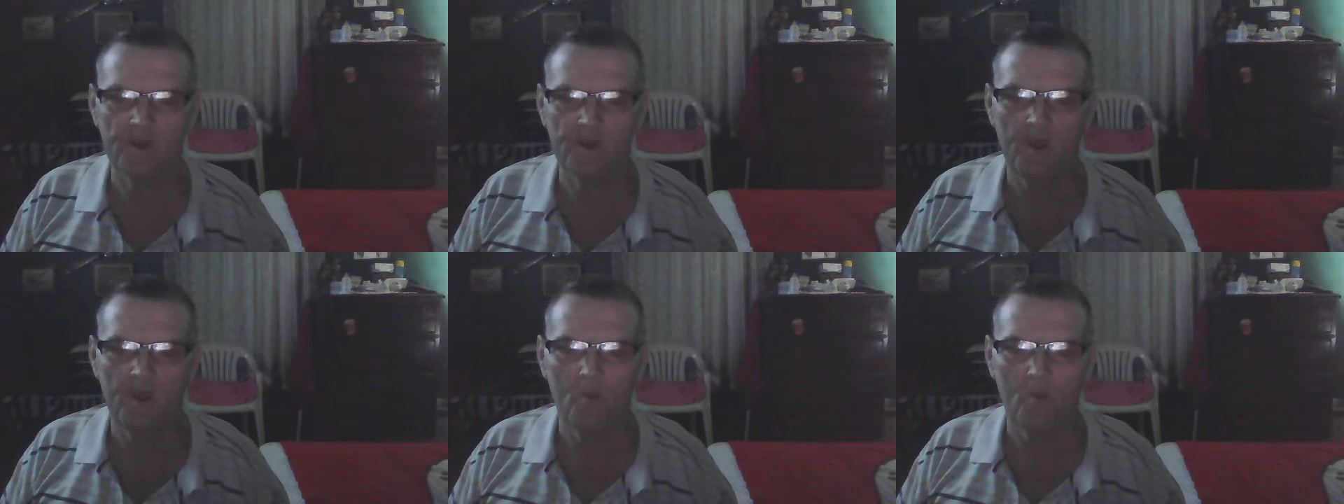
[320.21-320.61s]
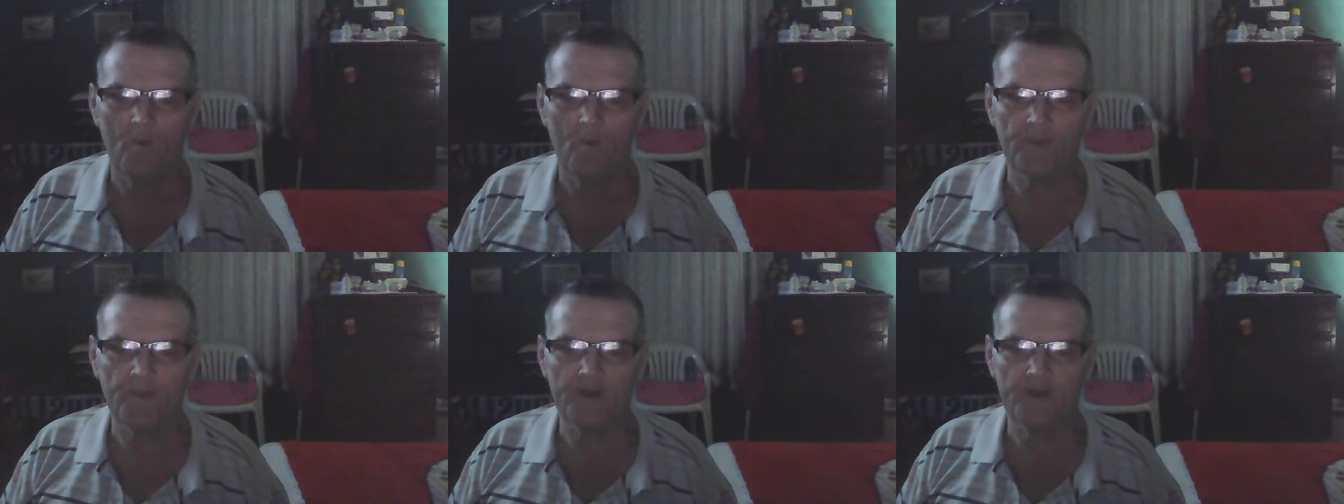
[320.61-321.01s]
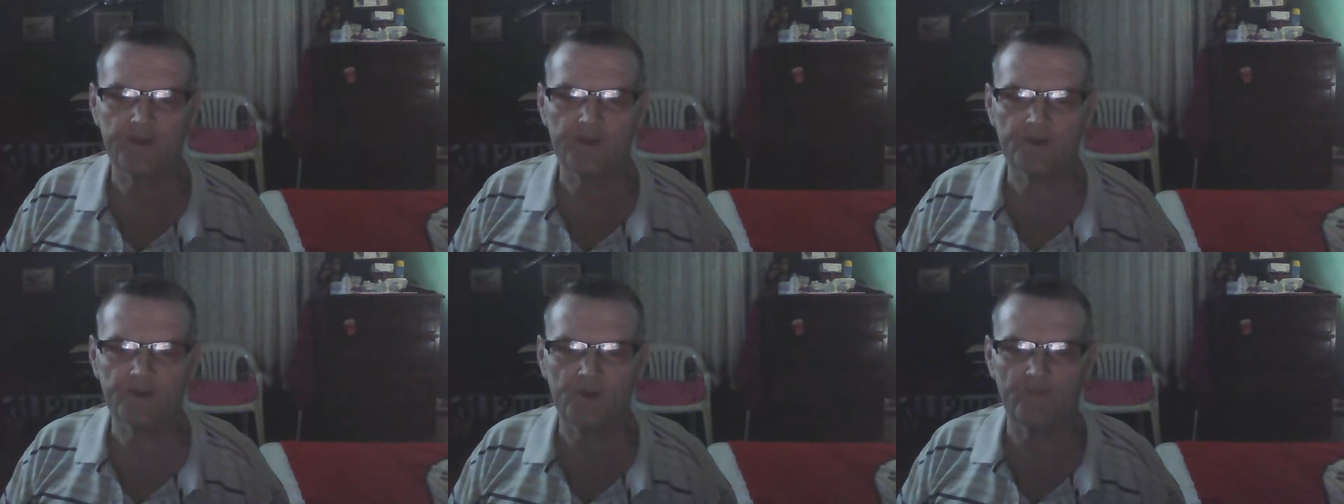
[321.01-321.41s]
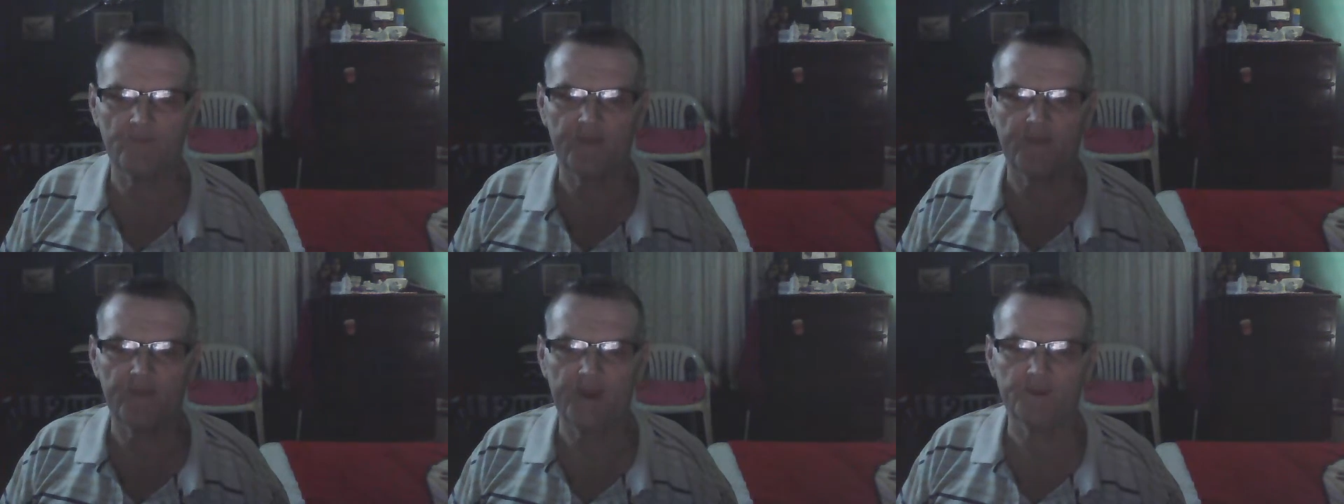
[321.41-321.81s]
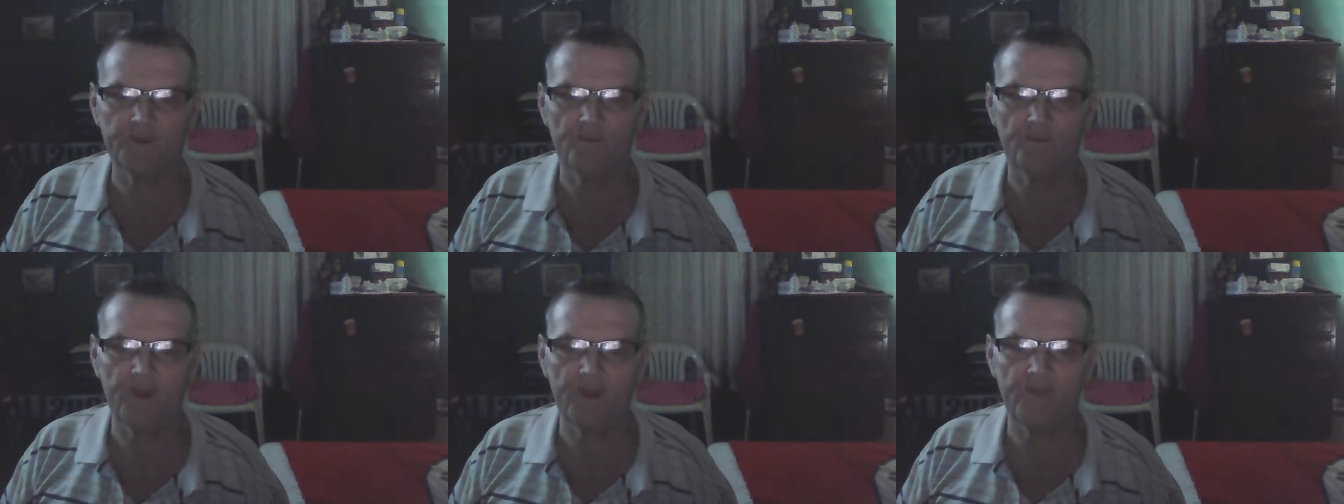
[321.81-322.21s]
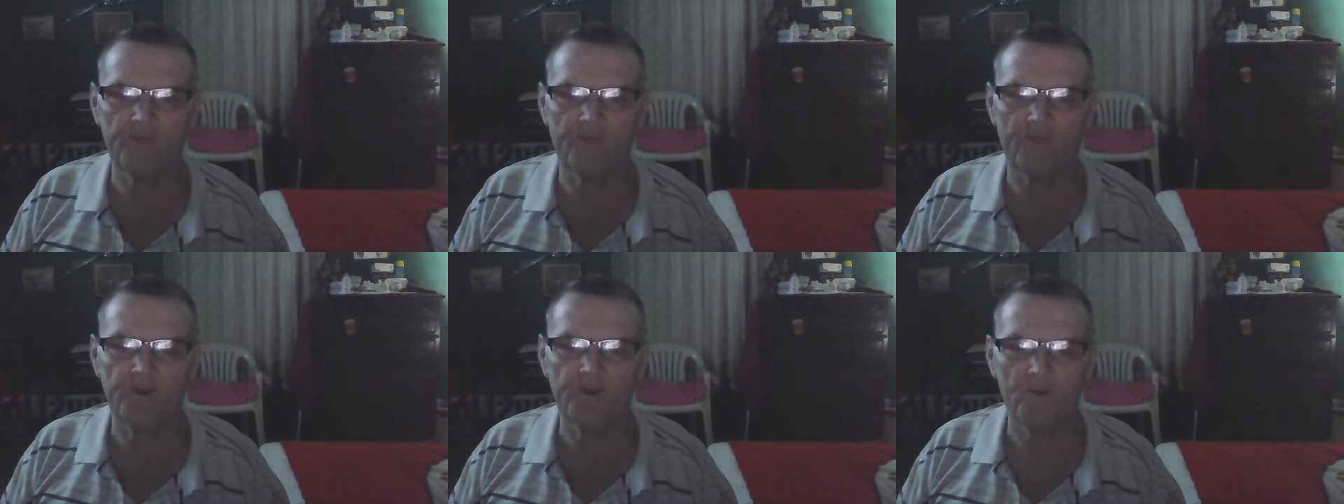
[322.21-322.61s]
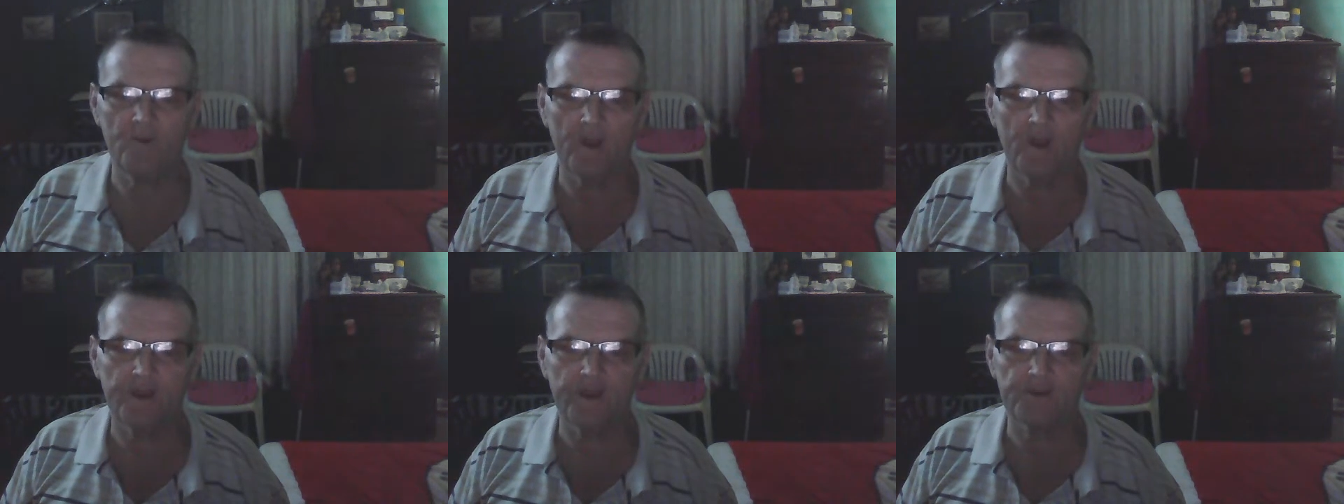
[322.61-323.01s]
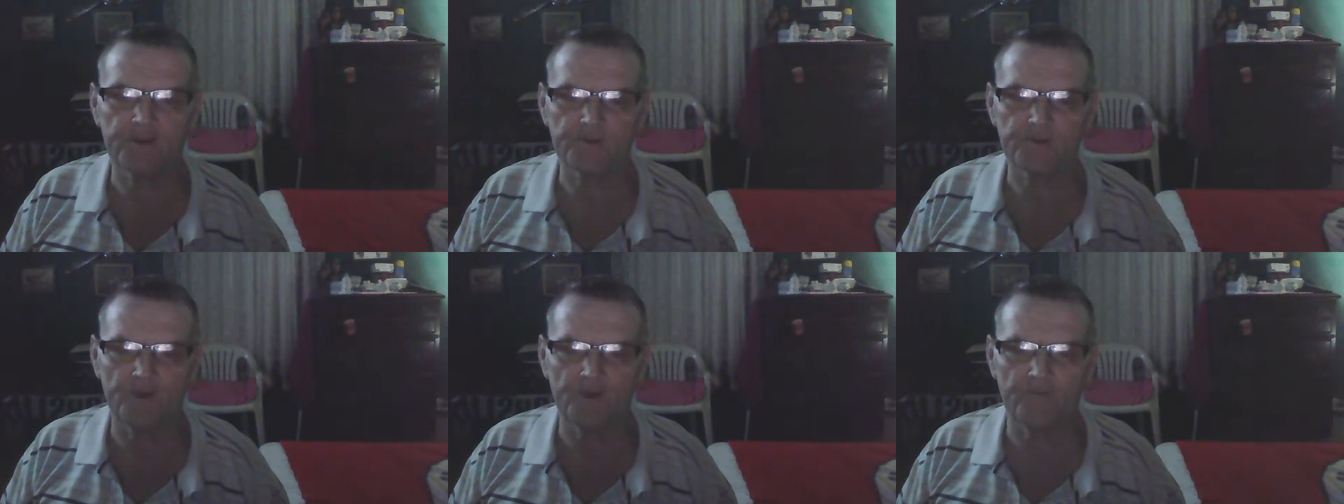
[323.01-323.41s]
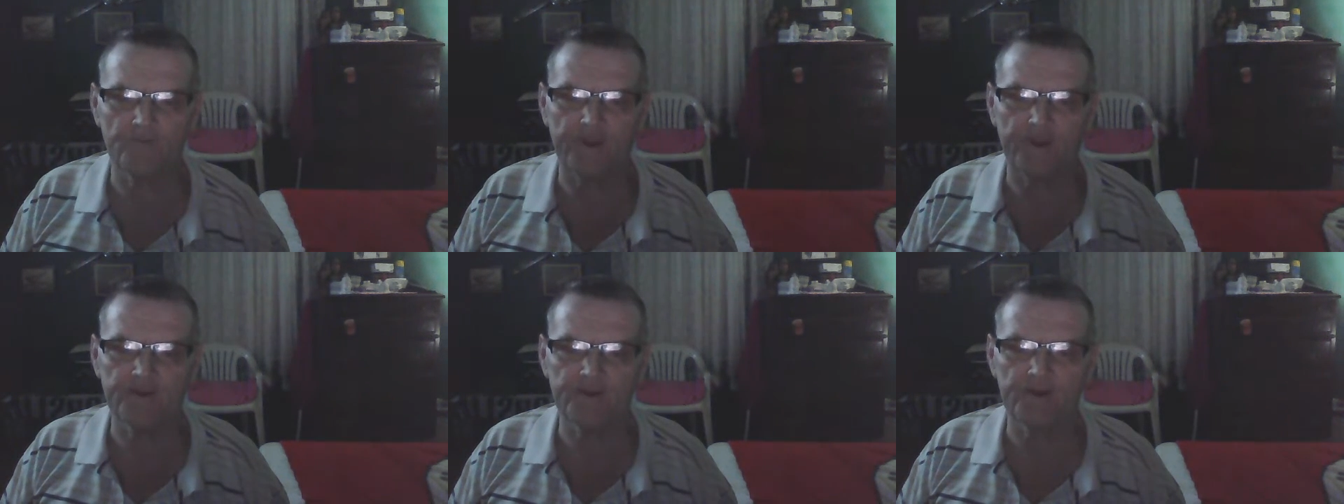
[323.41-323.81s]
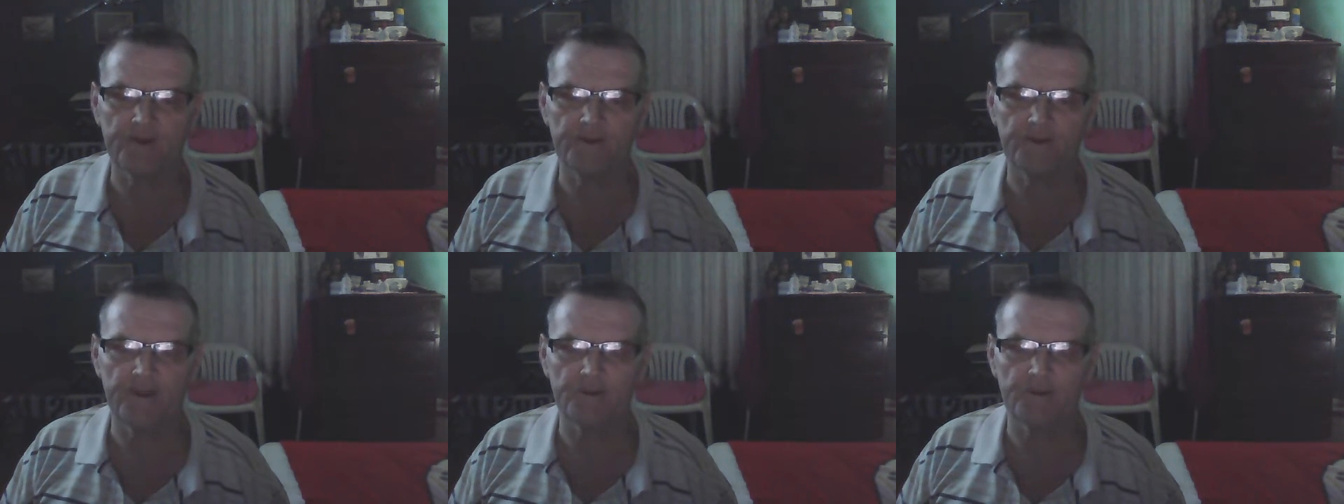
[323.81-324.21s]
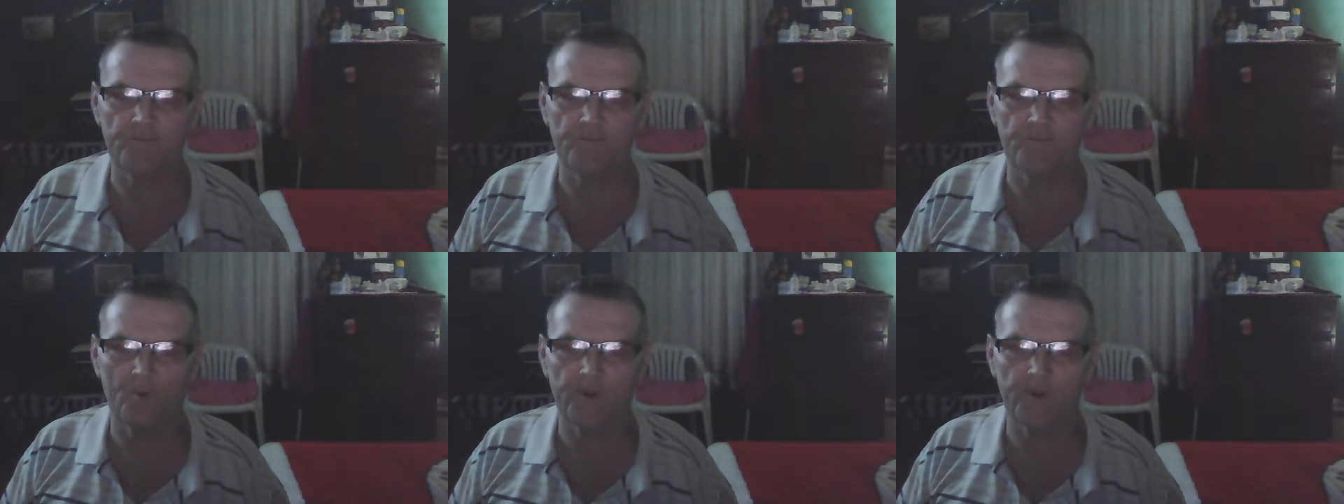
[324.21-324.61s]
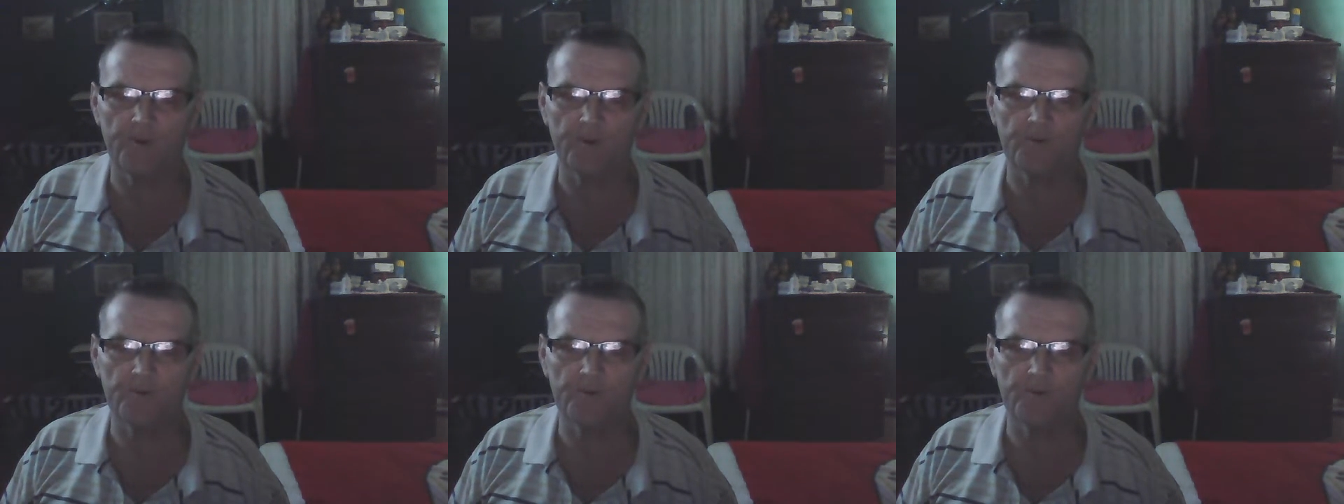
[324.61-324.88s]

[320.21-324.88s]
without that certification, but if I do not get the certification at the end of 4 years,